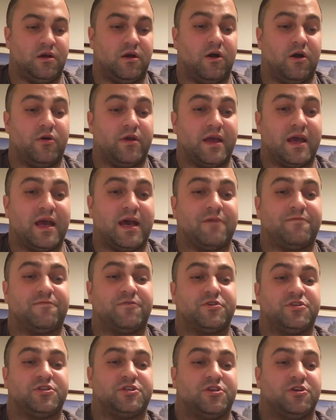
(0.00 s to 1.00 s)
Oh yeah,
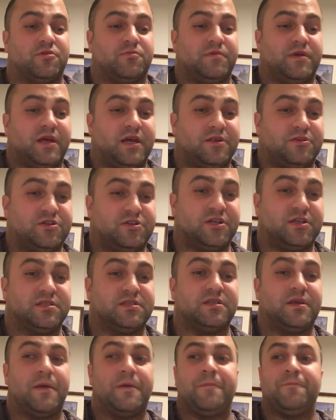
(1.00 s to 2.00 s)
for sure, man.
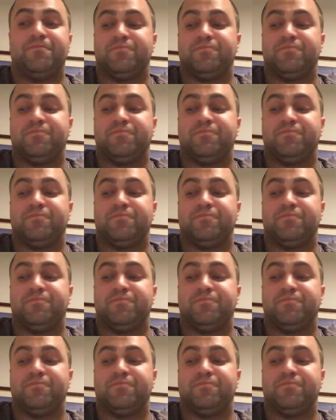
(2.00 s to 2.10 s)
Just.